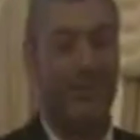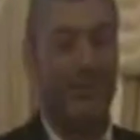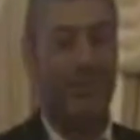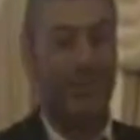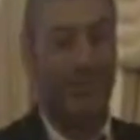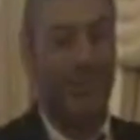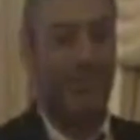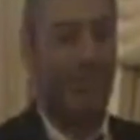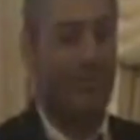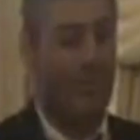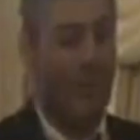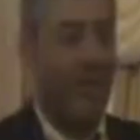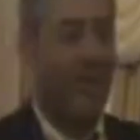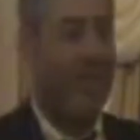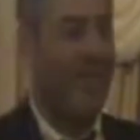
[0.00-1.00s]

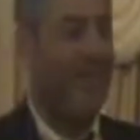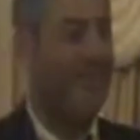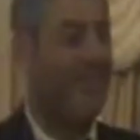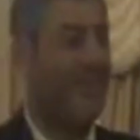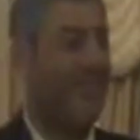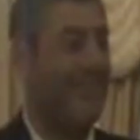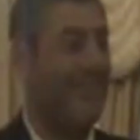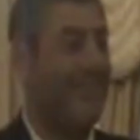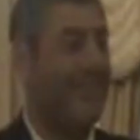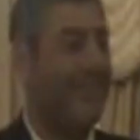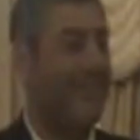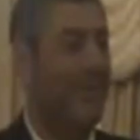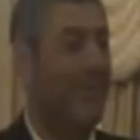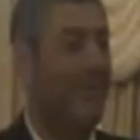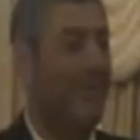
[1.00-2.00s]
Shake it.
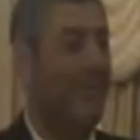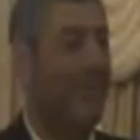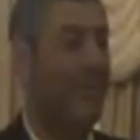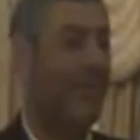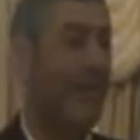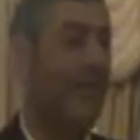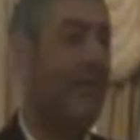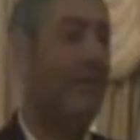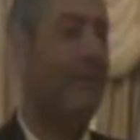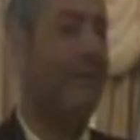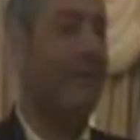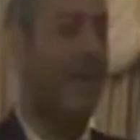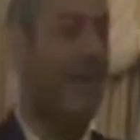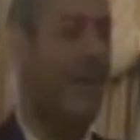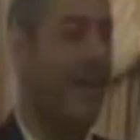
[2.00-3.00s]
Now they
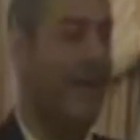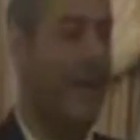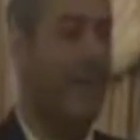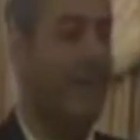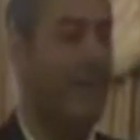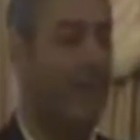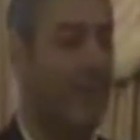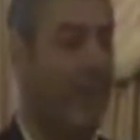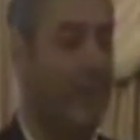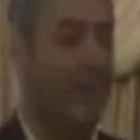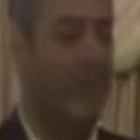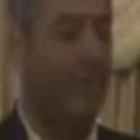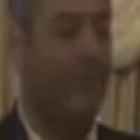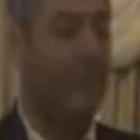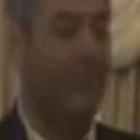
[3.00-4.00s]
cannot hang up the phone
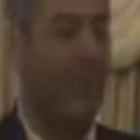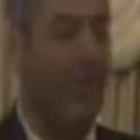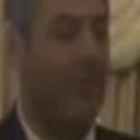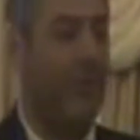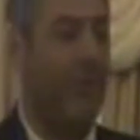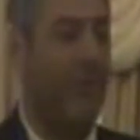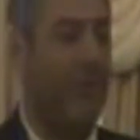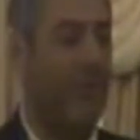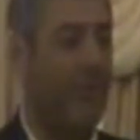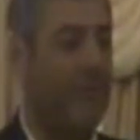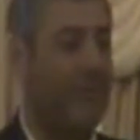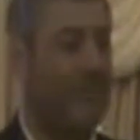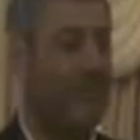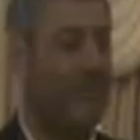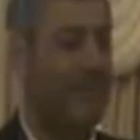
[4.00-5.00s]
because it's Shabbos.
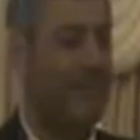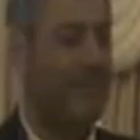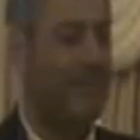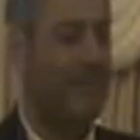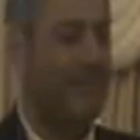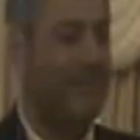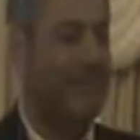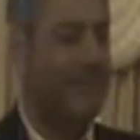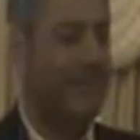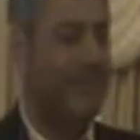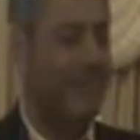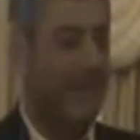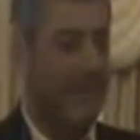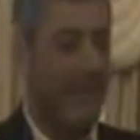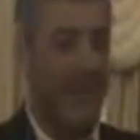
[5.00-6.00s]

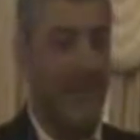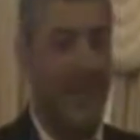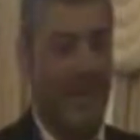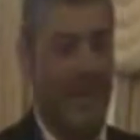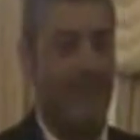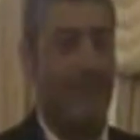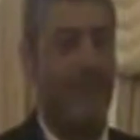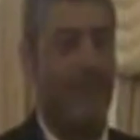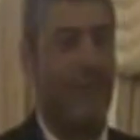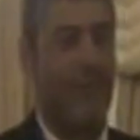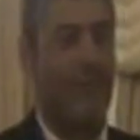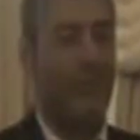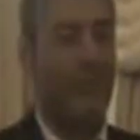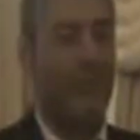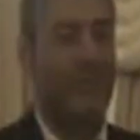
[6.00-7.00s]
You cannot hang up the
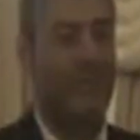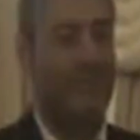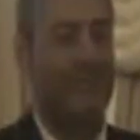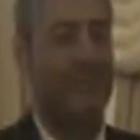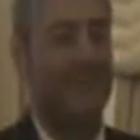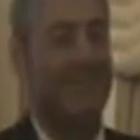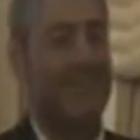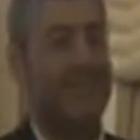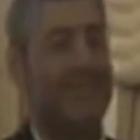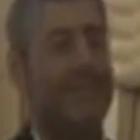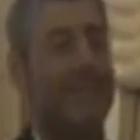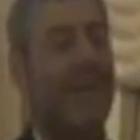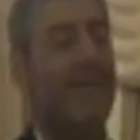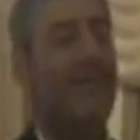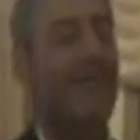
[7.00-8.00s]
phone.
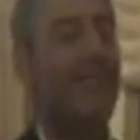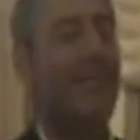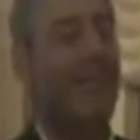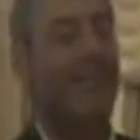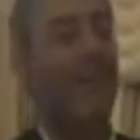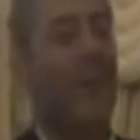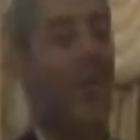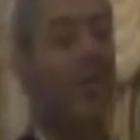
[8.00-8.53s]
So now you say the